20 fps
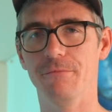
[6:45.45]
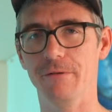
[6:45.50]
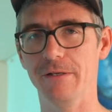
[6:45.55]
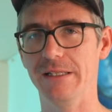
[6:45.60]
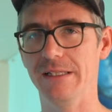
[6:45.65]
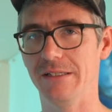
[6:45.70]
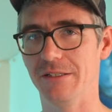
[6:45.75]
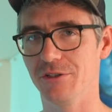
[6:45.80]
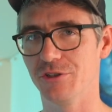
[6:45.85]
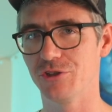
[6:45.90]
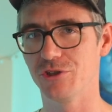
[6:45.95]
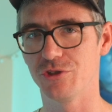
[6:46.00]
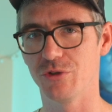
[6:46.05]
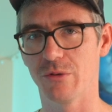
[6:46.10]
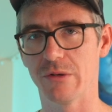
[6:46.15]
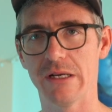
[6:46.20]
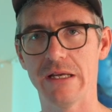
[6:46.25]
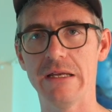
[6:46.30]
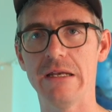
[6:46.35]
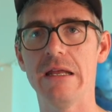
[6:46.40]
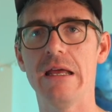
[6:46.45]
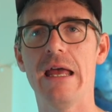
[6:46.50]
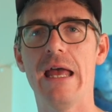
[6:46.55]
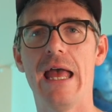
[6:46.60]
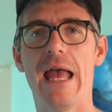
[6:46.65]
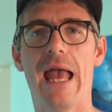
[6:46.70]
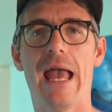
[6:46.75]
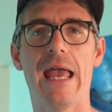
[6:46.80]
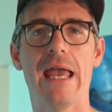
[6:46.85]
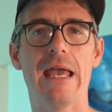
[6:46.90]
really distorted
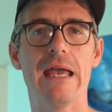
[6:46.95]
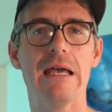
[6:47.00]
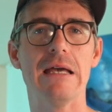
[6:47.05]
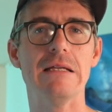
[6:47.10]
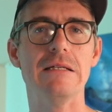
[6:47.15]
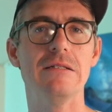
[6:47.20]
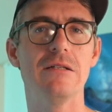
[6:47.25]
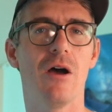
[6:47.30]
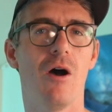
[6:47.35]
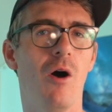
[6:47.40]
and